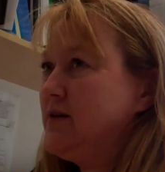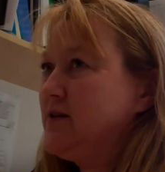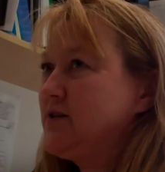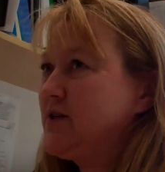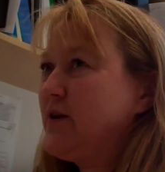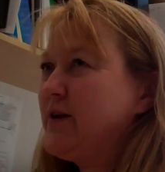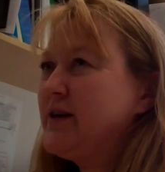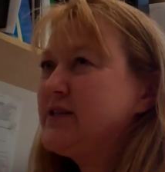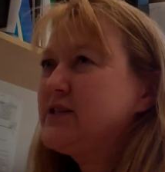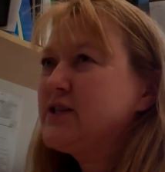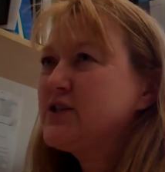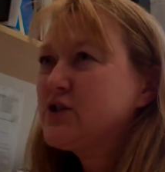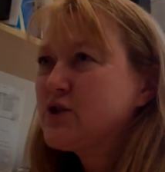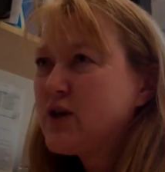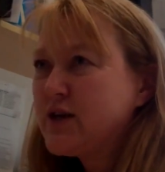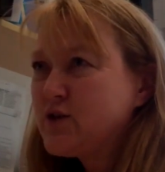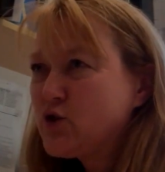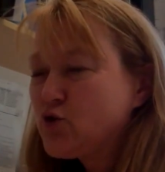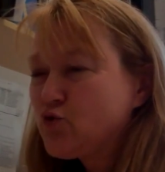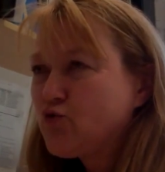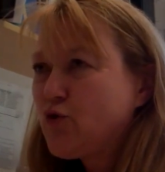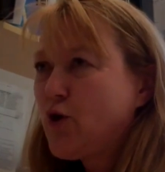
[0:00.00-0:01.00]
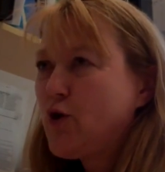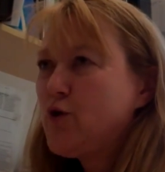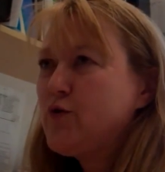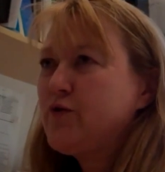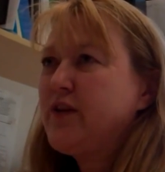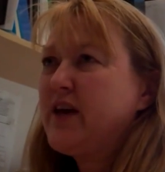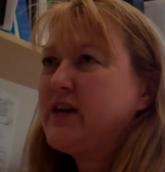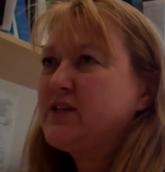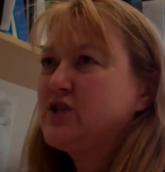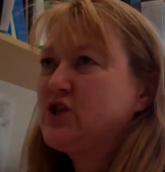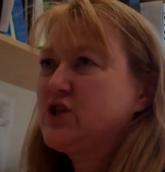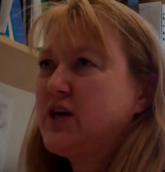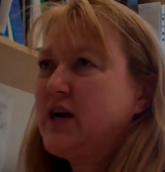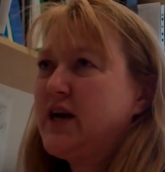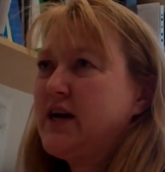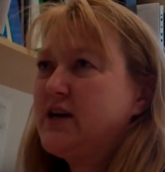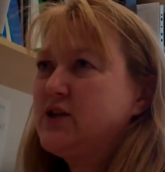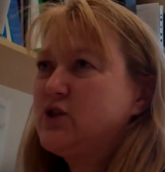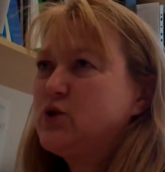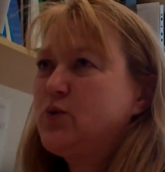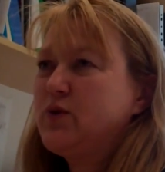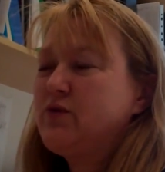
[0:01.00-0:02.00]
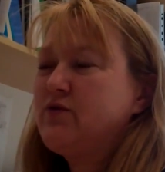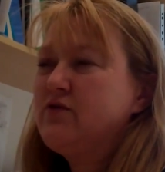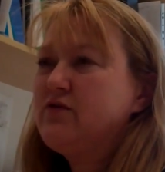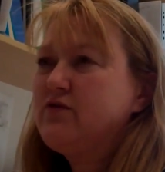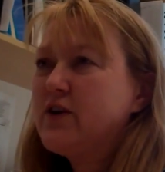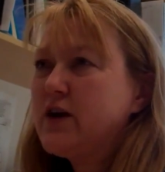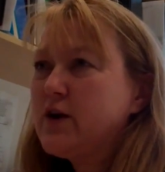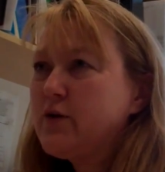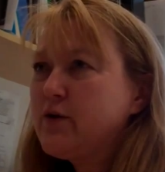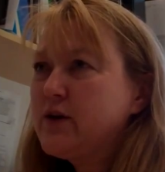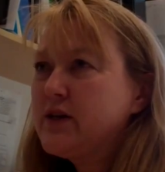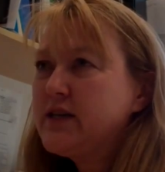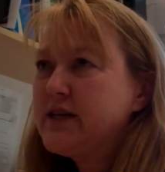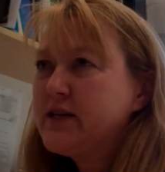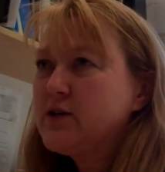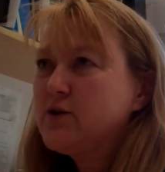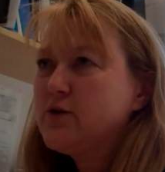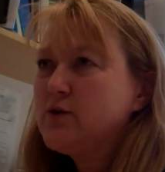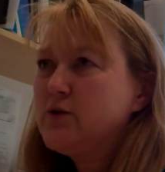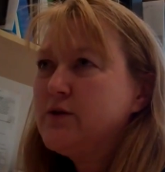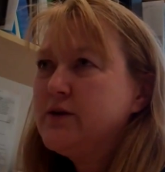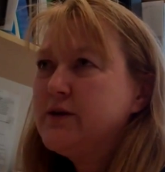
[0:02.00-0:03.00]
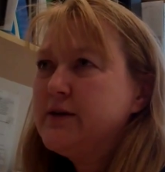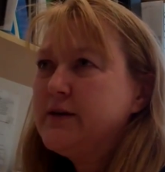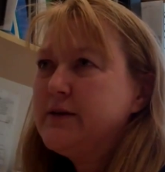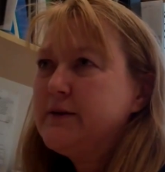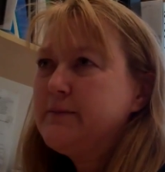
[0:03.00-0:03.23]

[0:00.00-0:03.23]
So it drove that change with very little